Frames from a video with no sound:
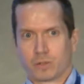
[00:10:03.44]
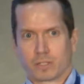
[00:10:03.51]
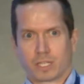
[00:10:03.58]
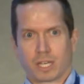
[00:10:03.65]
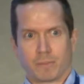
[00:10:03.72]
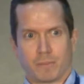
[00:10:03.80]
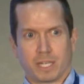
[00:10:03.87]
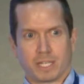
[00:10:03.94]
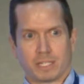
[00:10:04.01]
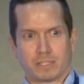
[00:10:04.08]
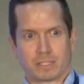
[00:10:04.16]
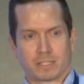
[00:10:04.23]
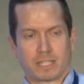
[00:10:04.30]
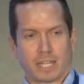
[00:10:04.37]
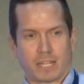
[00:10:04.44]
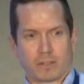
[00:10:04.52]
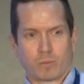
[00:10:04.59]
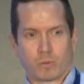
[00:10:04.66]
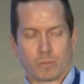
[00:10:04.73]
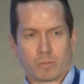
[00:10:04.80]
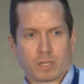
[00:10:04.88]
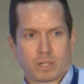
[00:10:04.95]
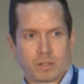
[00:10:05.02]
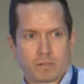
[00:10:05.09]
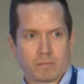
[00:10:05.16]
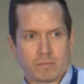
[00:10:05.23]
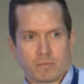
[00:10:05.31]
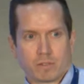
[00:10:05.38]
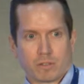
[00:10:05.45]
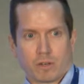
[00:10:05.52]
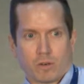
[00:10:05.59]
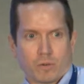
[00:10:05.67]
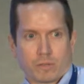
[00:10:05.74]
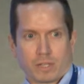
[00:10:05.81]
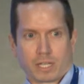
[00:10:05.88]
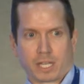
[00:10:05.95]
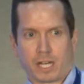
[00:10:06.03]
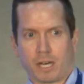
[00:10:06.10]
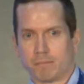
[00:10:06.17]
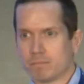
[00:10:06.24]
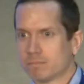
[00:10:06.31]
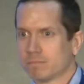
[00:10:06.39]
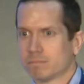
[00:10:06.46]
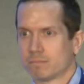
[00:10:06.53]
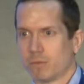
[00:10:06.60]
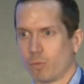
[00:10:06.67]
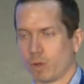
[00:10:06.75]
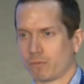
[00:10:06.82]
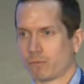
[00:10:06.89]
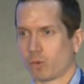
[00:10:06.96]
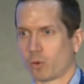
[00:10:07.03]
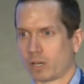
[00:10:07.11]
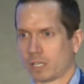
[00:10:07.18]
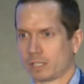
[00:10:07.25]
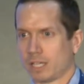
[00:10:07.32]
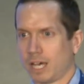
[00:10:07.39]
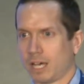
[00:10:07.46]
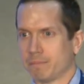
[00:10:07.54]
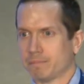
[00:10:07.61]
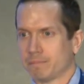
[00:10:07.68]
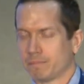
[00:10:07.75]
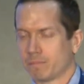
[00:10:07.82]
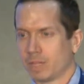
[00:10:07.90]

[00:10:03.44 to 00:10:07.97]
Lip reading: would come in and just say, we'll build the whole thing up 1 floor at a time.